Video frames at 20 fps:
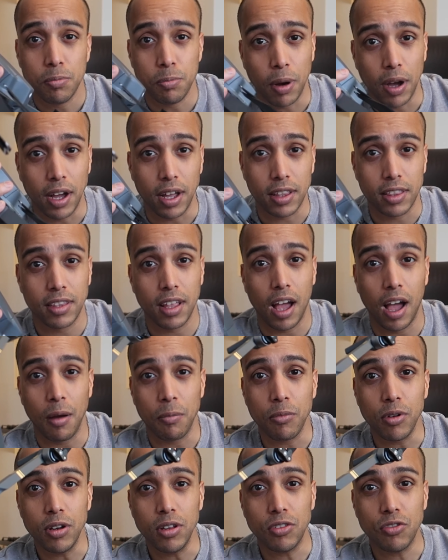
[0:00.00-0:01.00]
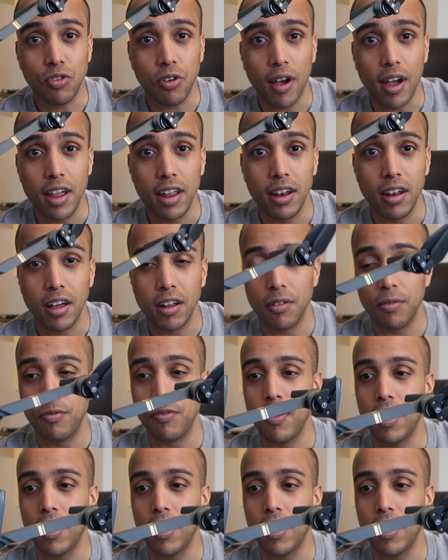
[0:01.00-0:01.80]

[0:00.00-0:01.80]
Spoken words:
but I'm gonna try another